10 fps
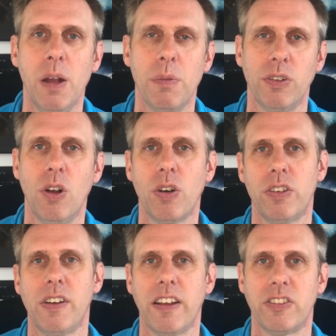But as long as
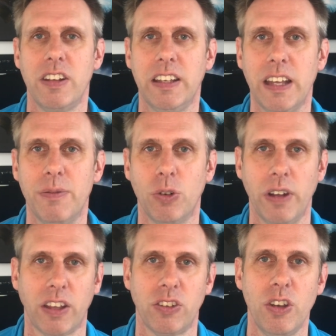they actually give good
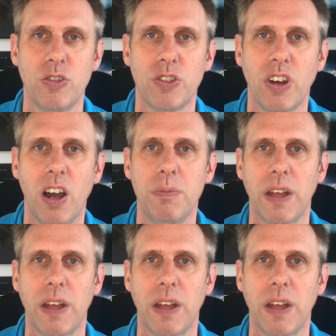execution times